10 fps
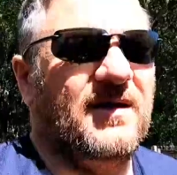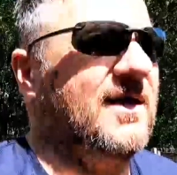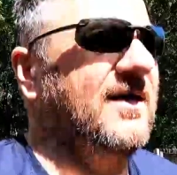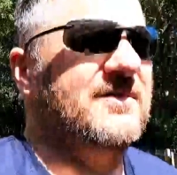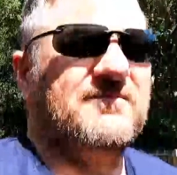
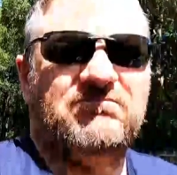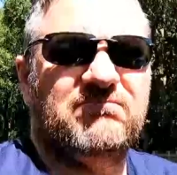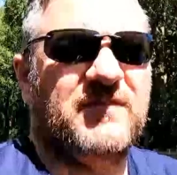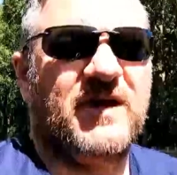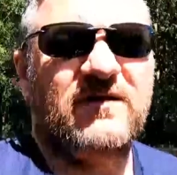Uh,
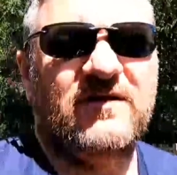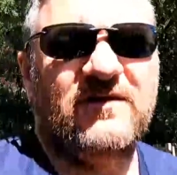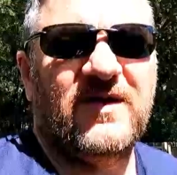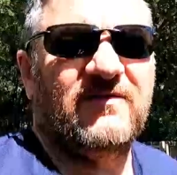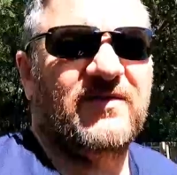that's going to
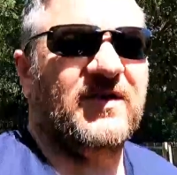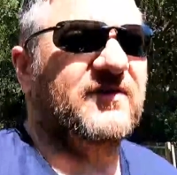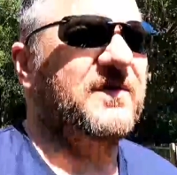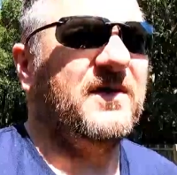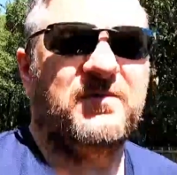save a ton
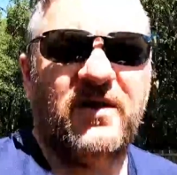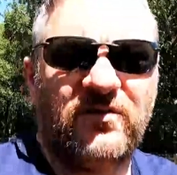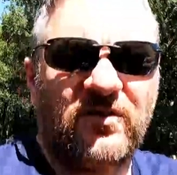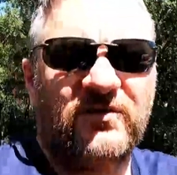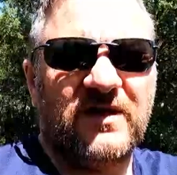of space.
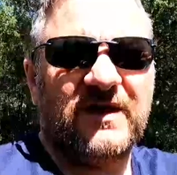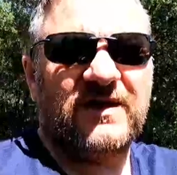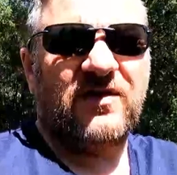Plus, also, like in